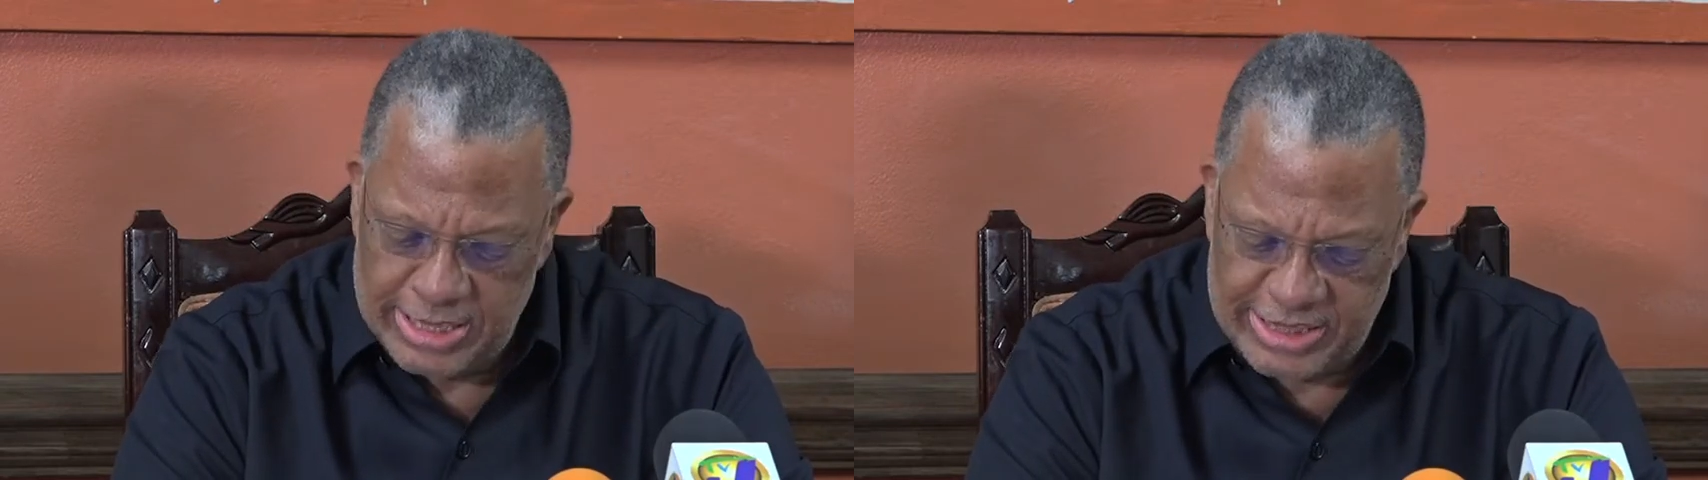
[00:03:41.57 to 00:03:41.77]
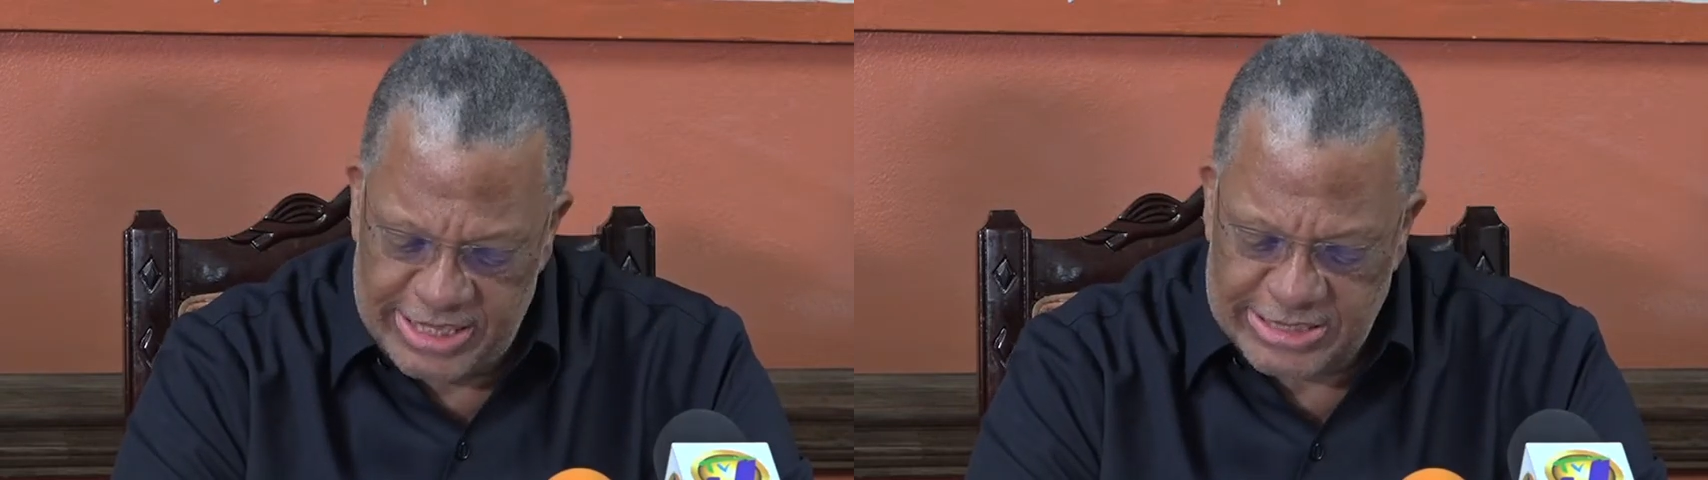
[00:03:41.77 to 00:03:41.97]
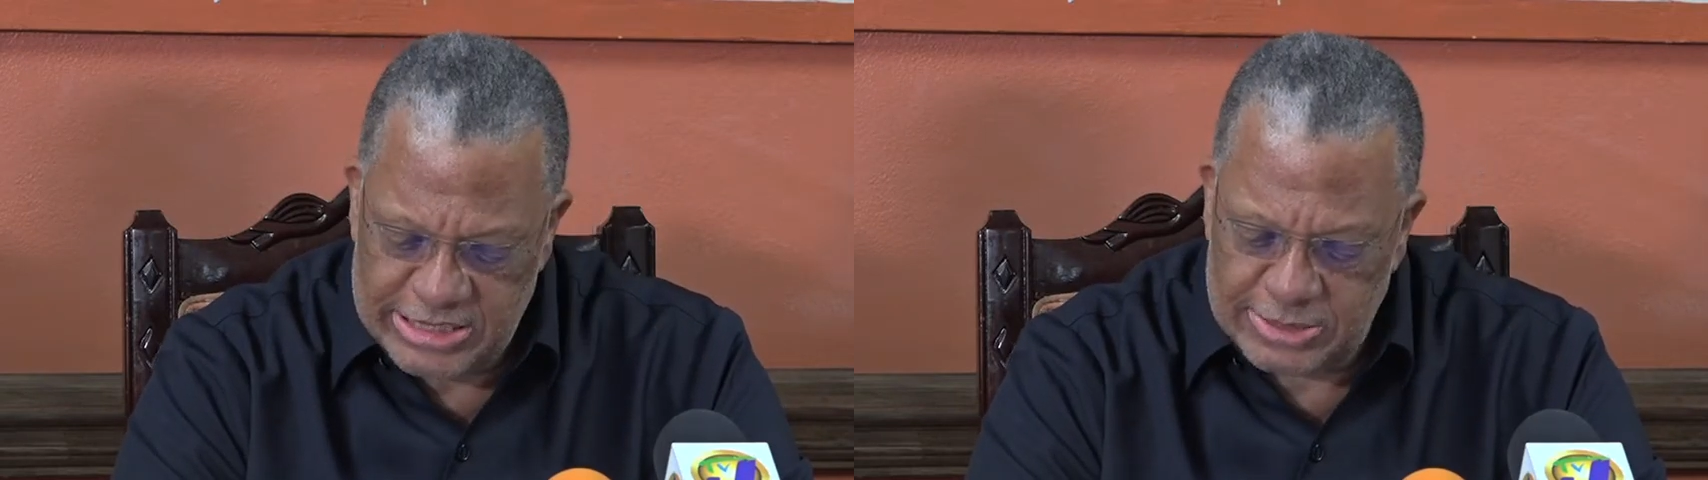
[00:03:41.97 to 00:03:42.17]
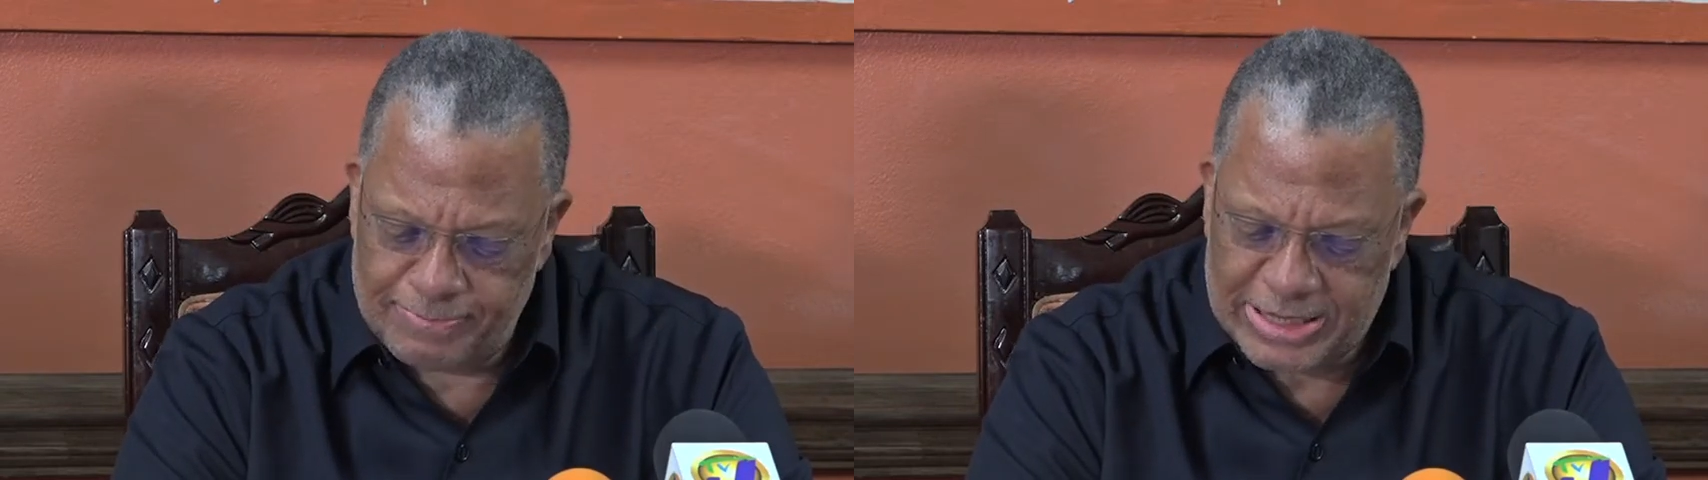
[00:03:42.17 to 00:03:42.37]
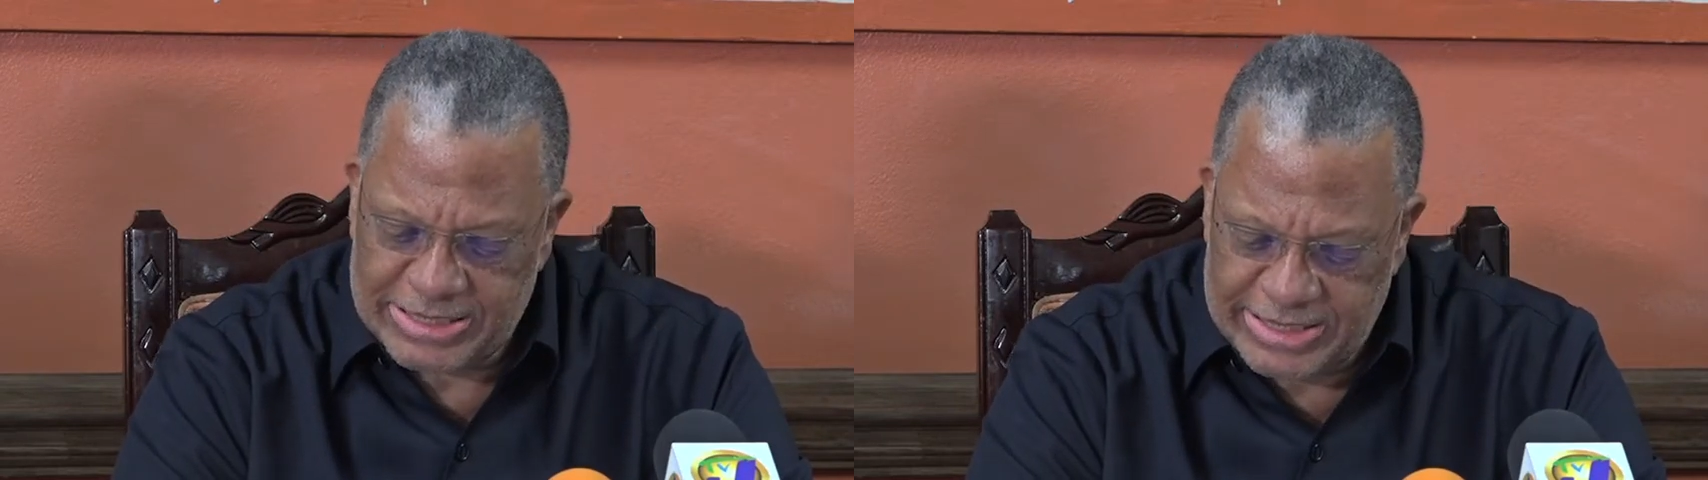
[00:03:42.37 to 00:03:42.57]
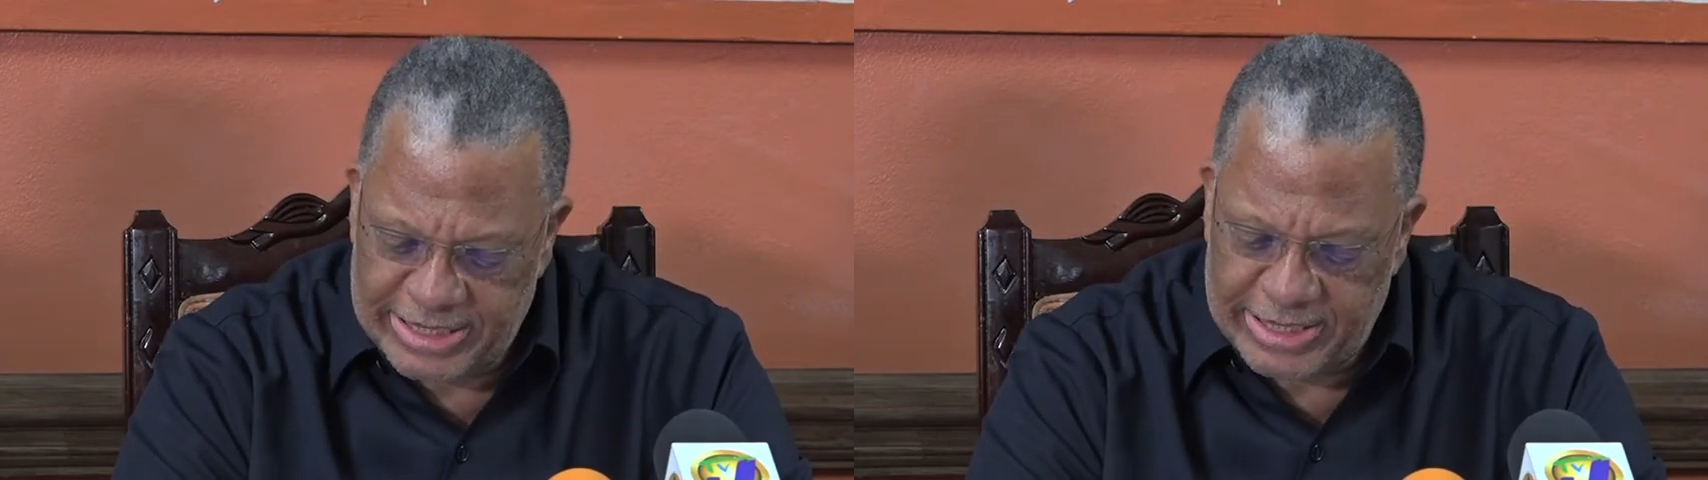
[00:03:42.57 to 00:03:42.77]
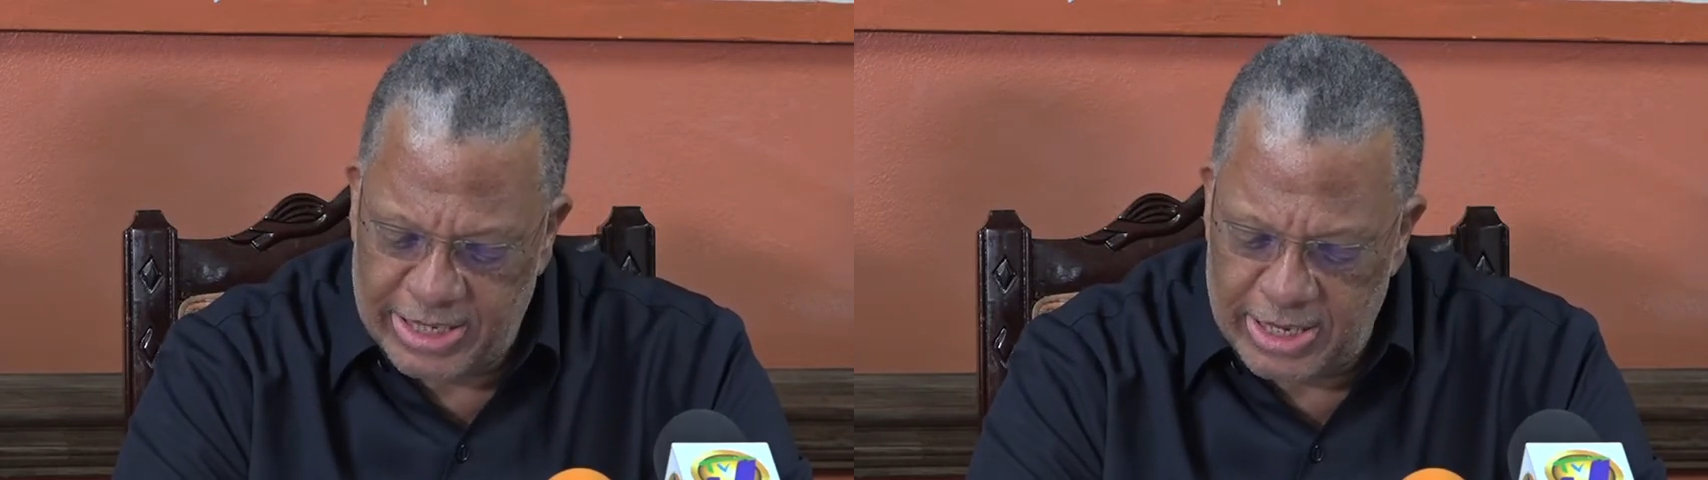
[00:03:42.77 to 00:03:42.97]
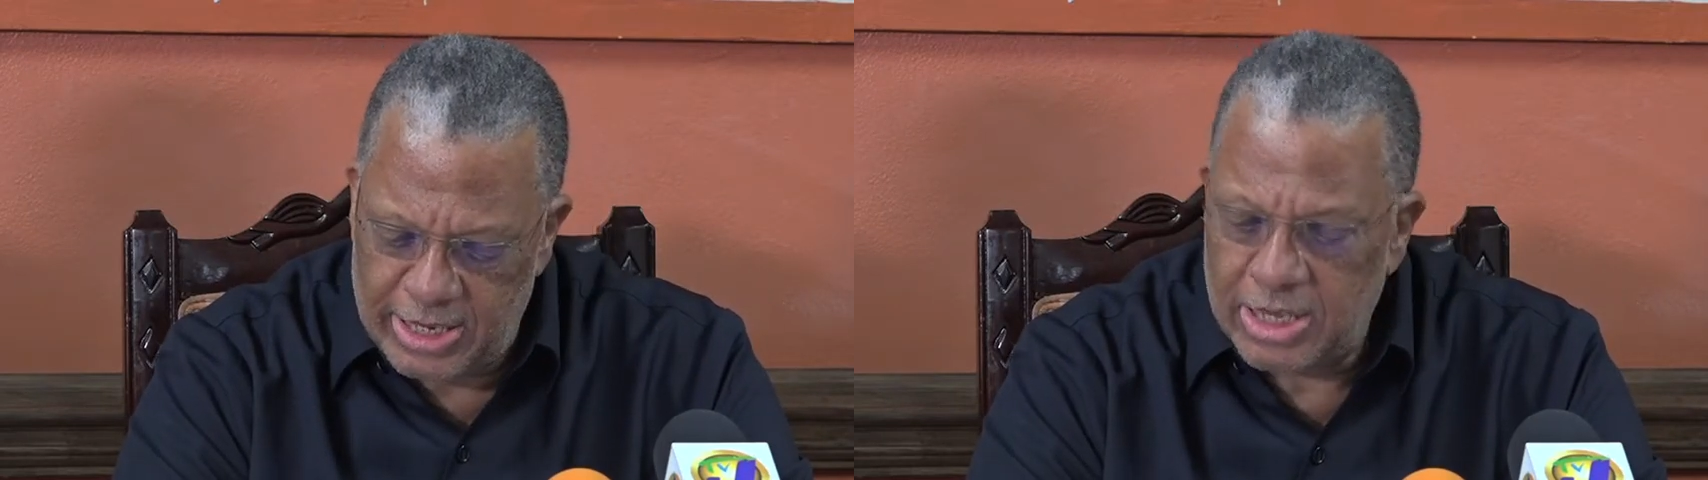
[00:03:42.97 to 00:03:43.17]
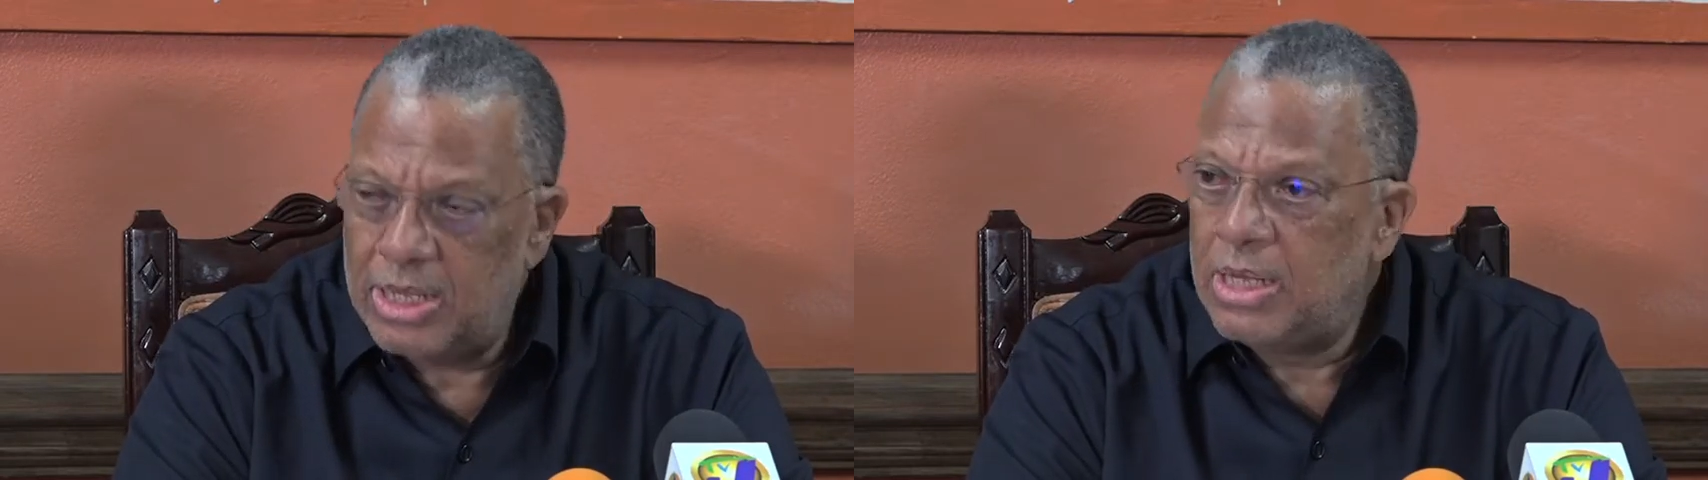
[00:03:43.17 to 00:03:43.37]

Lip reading: this particular